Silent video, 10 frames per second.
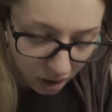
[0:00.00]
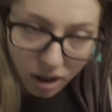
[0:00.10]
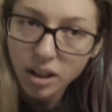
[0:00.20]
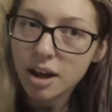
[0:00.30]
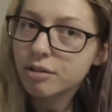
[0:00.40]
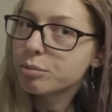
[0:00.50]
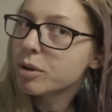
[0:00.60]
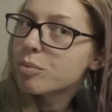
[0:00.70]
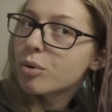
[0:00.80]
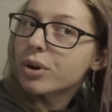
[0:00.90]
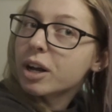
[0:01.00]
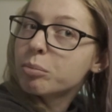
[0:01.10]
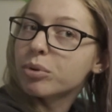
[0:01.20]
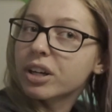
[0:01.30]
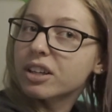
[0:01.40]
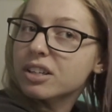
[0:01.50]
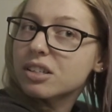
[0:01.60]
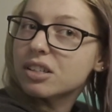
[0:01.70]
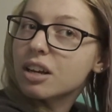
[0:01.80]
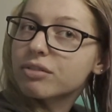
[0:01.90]
a lot of people when I bring this
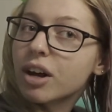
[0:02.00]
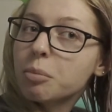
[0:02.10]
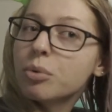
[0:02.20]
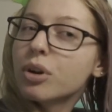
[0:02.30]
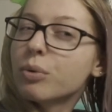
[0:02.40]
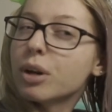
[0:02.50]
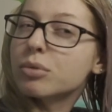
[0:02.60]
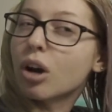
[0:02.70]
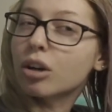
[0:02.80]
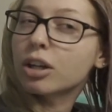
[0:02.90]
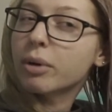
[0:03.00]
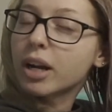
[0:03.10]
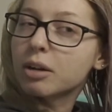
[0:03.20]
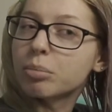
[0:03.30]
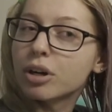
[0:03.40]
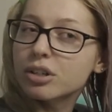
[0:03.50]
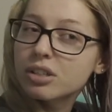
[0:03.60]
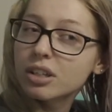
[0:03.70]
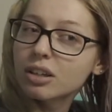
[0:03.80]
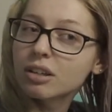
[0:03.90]
stuff up when I'm talking about it in
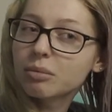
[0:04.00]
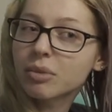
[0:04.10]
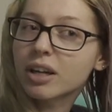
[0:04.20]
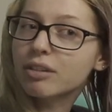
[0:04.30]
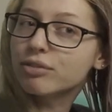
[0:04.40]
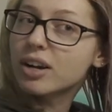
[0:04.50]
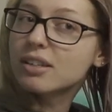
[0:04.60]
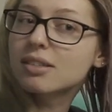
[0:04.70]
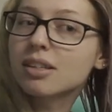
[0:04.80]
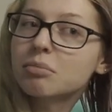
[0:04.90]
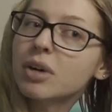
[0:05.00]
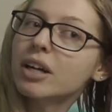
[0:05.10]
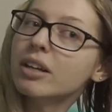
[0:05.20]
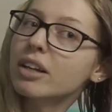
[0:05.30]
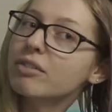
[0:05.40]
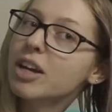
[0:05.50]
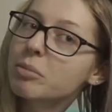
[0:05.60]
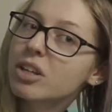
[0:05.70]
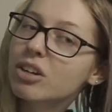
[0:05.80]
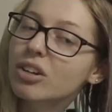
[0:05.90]
person, my friends and my like
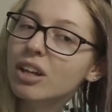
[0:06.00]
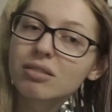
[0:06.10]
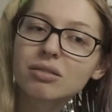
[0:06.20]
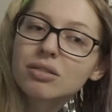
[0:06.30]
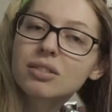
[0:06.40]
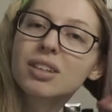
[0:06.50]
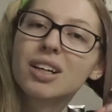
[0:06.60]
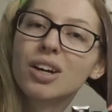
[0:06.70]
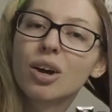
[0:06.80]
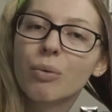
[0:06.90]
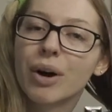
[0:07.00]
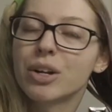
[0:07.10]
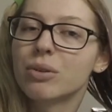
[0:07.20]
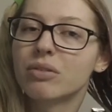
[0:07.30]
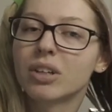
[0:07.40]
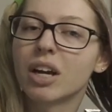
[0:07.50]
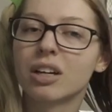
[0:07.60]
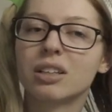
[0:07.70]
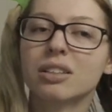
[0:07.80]
family are like, why do you even care?